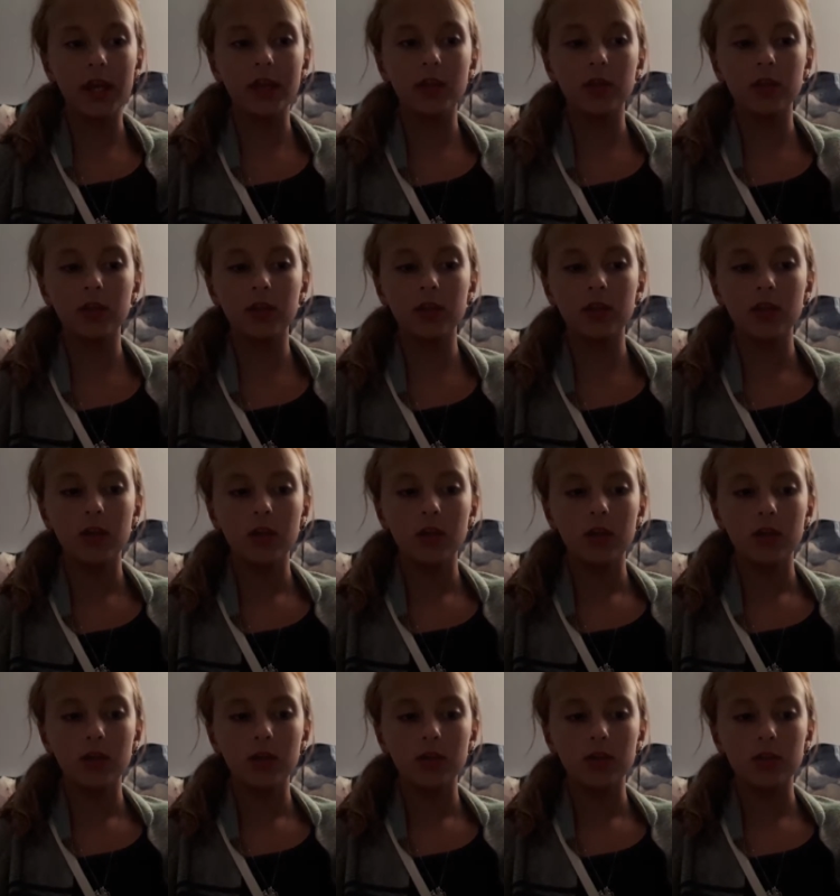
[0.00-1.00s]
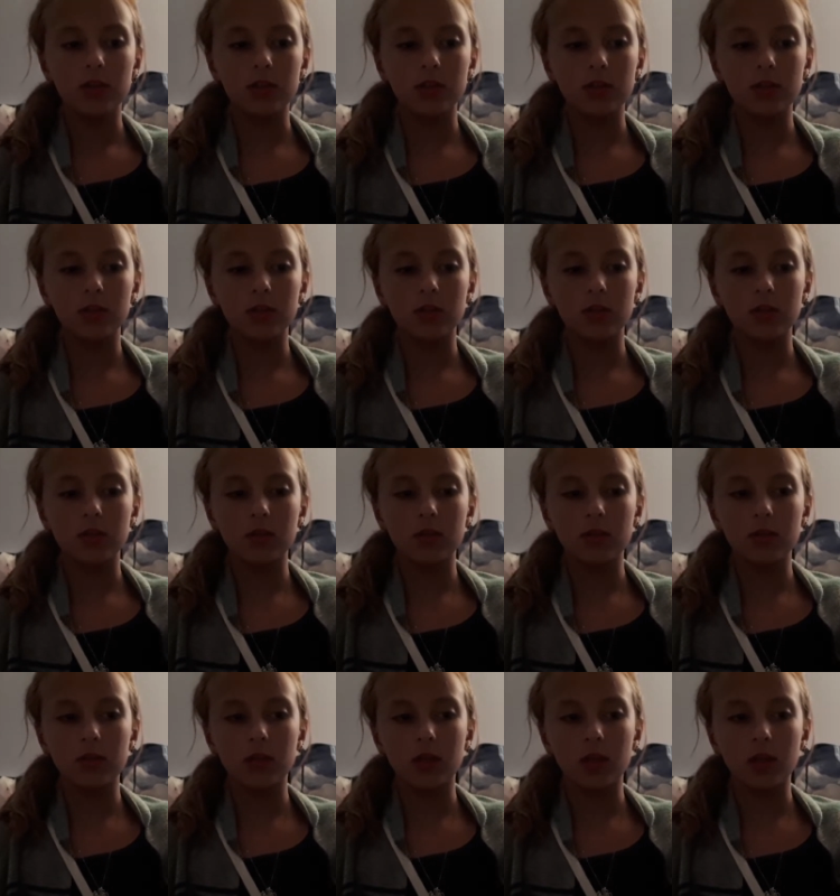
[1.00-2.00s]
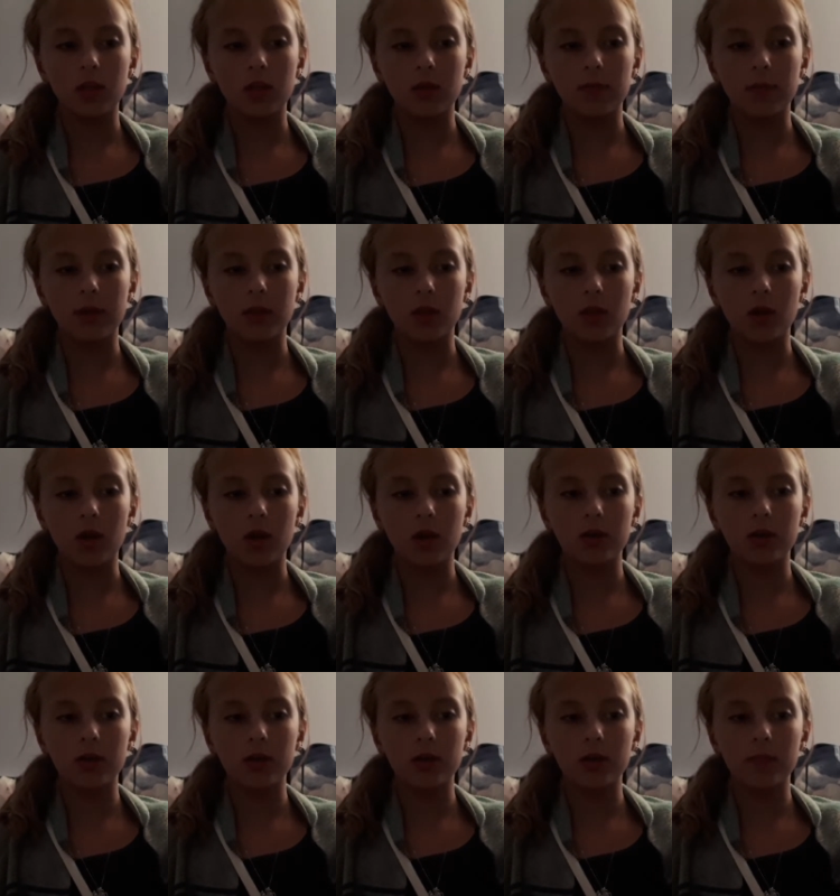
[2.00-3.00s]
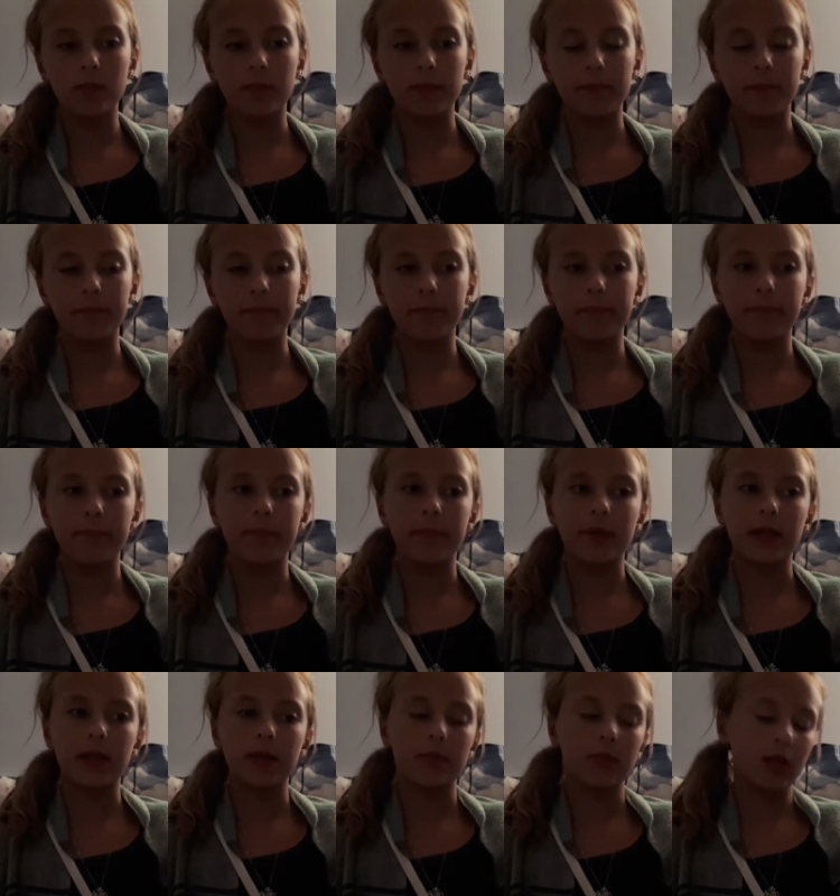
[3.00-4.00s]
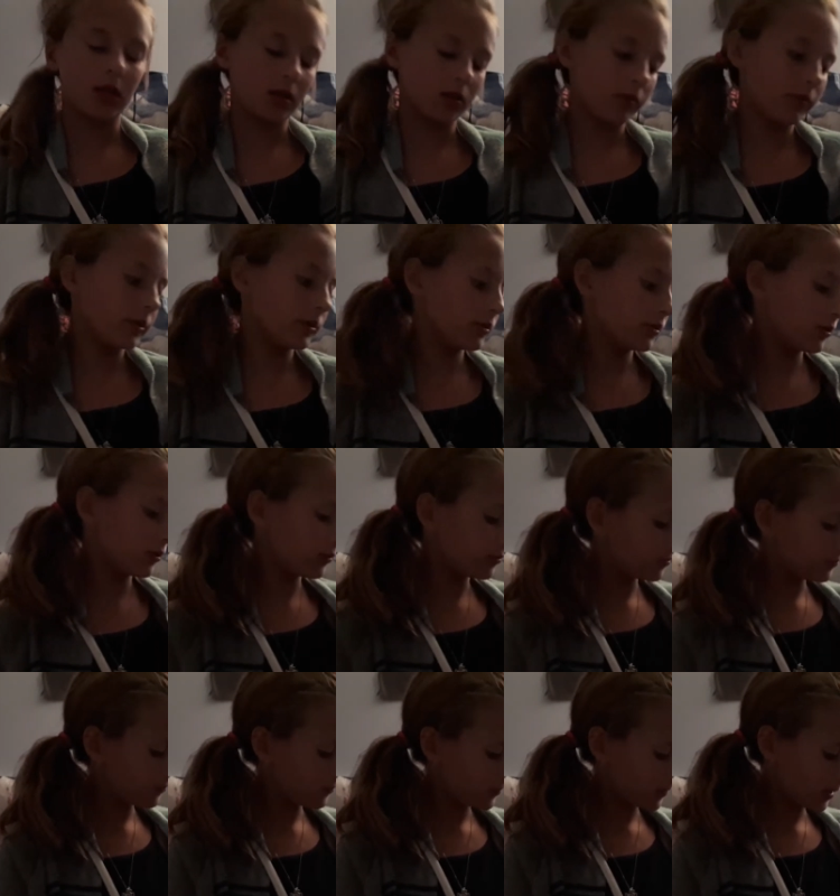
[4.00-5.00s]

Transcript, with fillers: I could just stick it in my locker, but I'm not going to